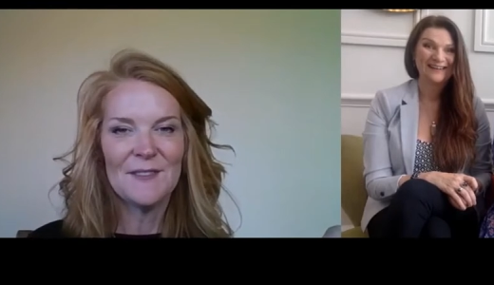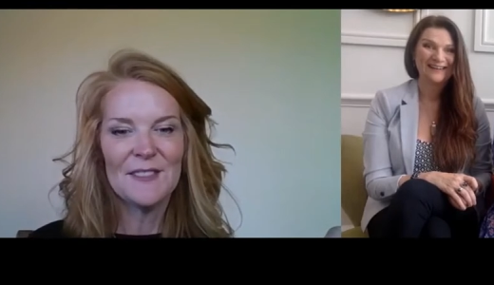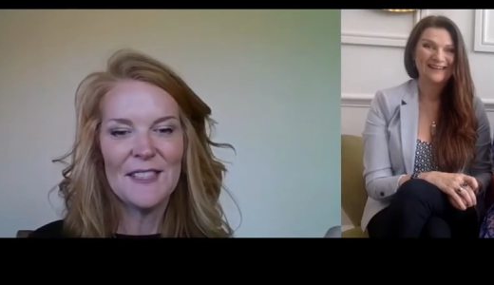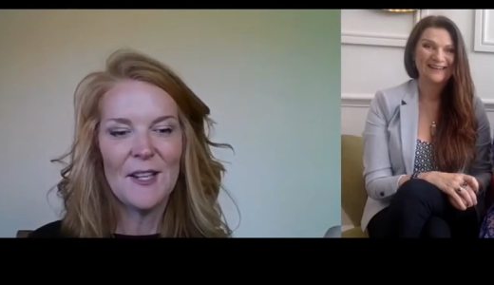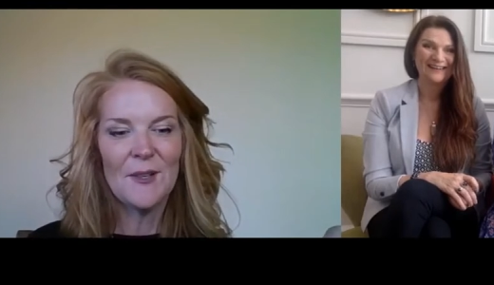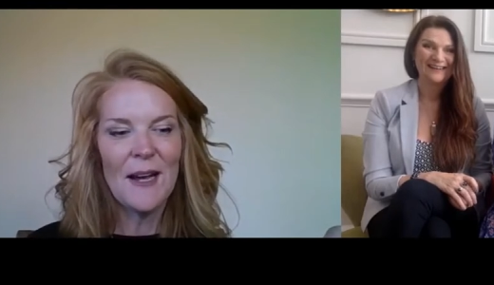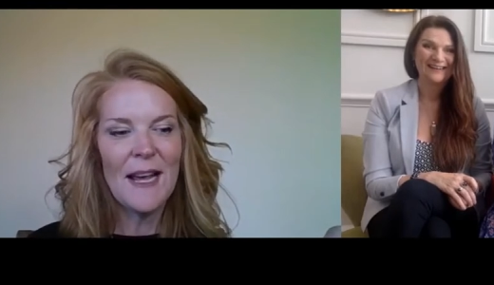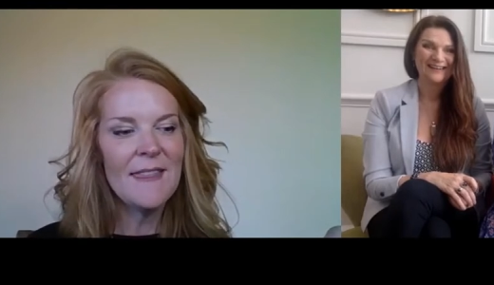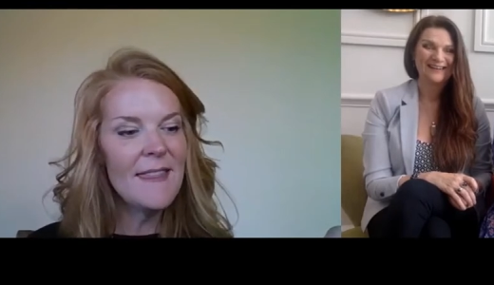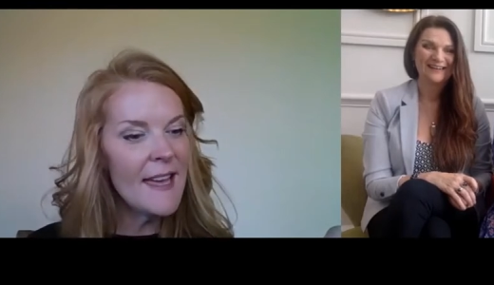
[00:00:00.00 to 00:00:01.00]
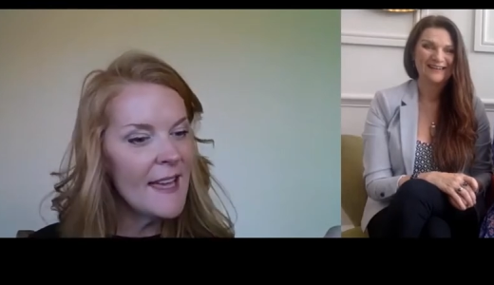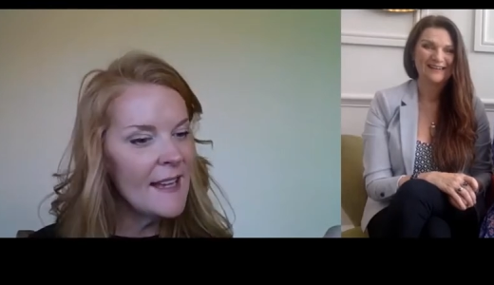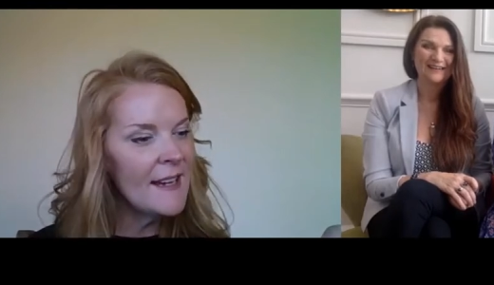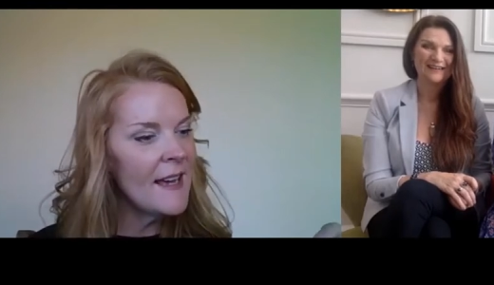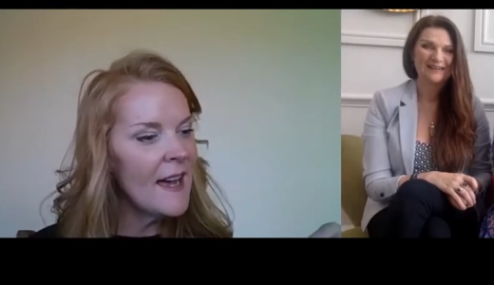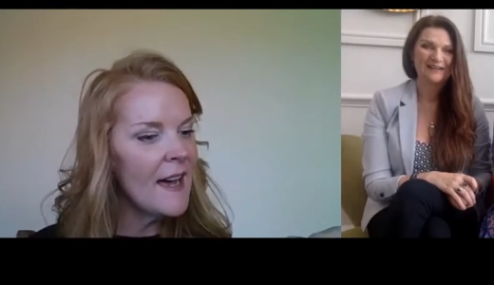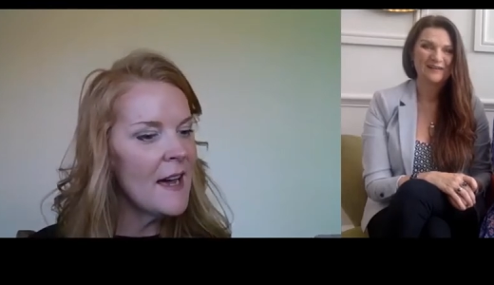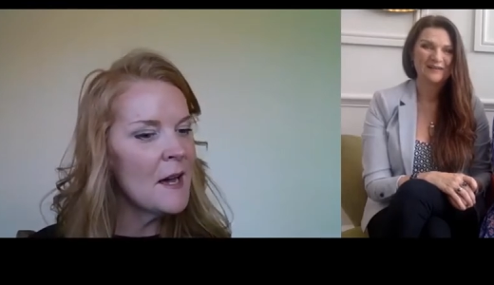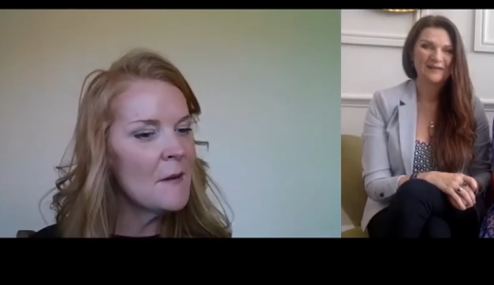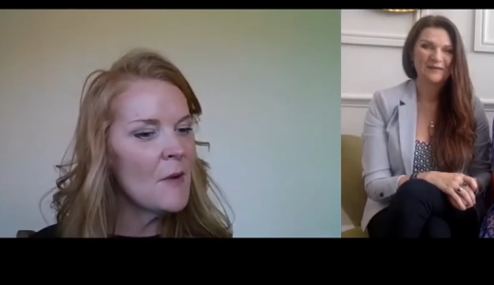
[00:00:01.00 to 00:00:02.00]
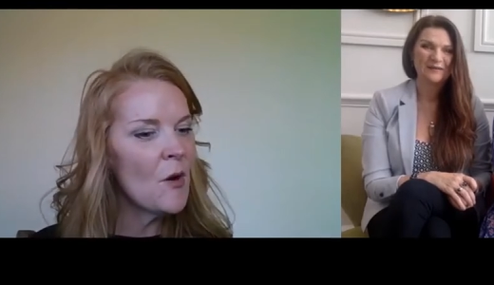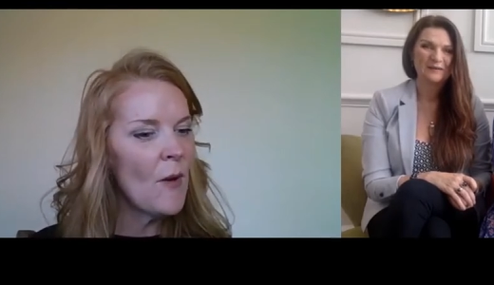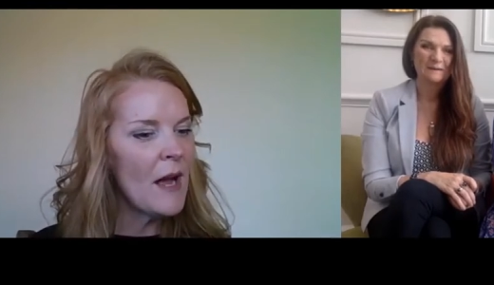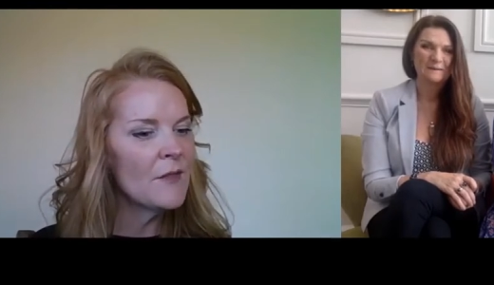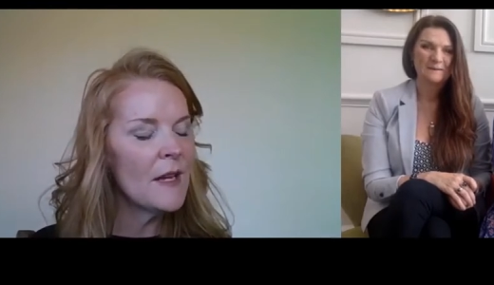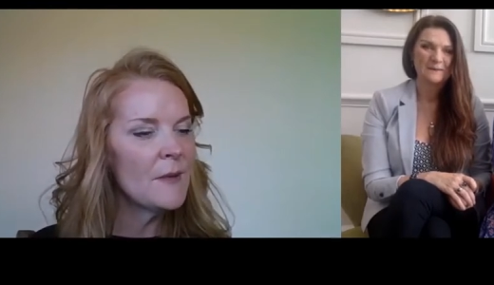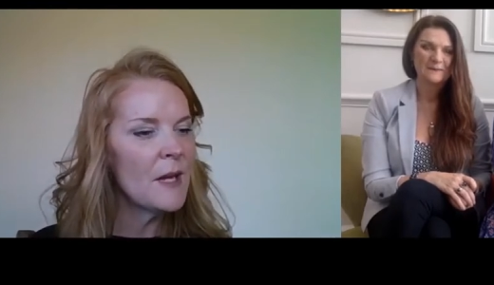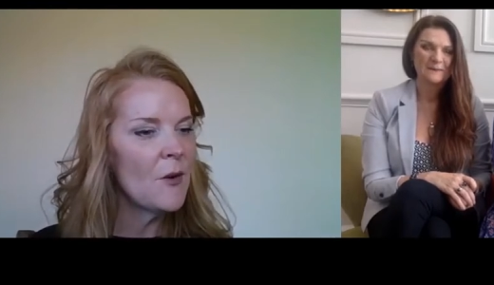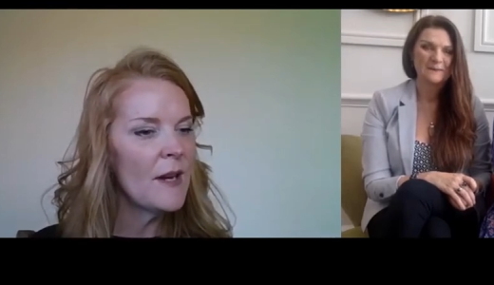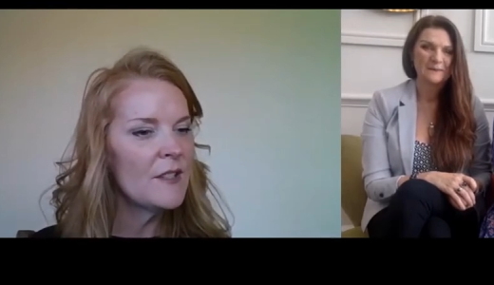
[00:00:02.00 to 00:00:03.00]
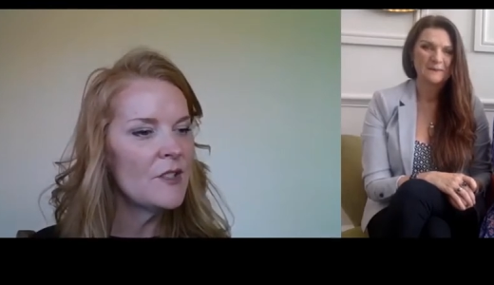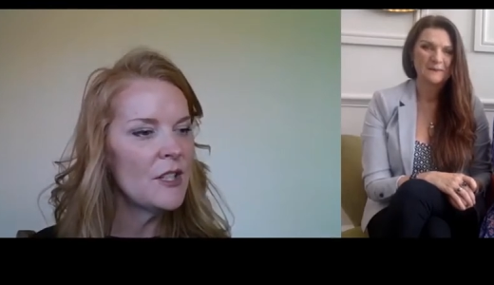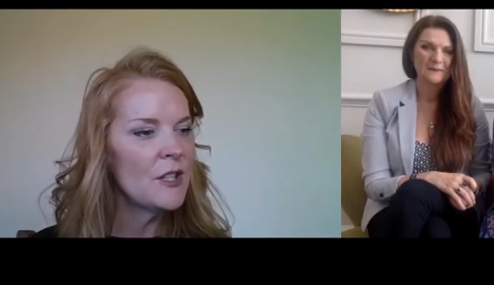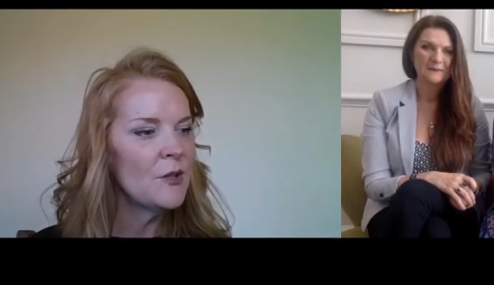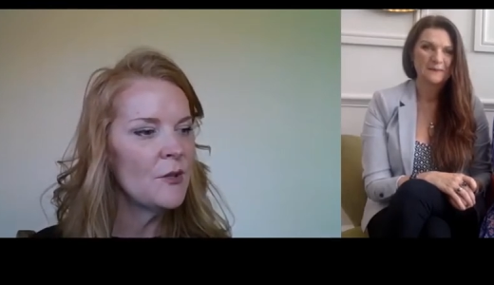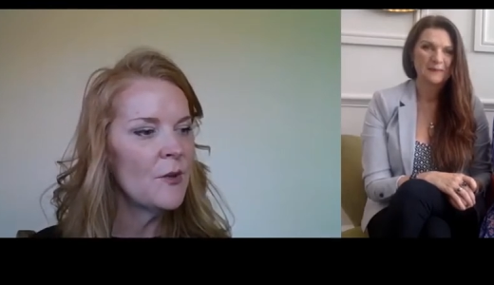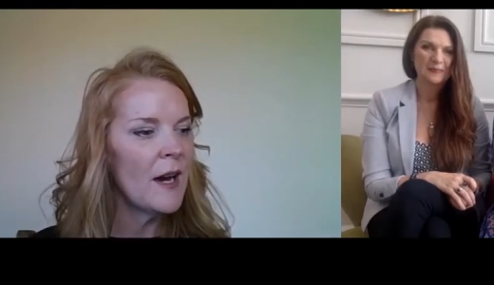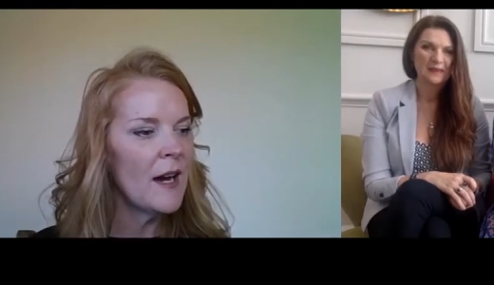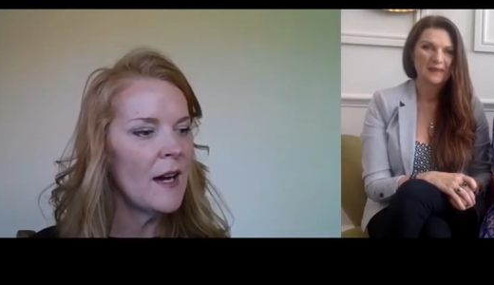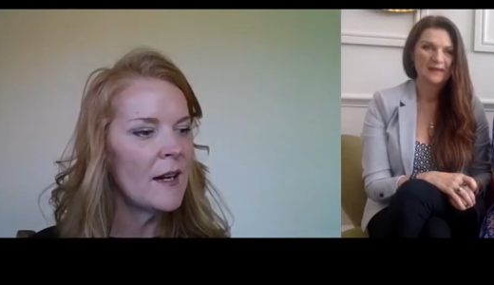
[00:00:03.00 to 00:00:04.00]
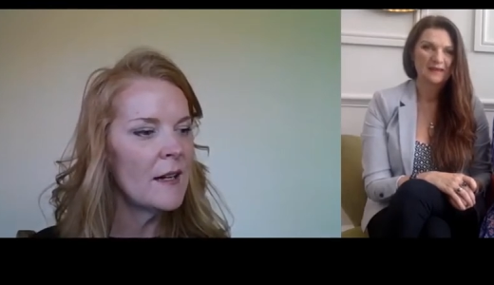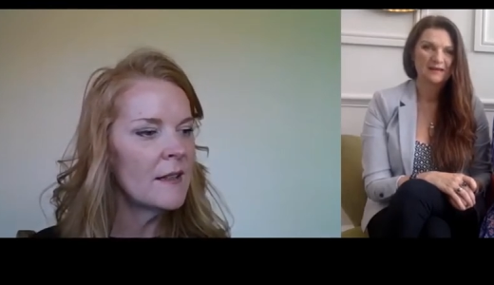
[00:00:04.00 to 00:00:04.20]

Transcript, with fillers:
Speaker 1: So, and then um, wound up going to uh,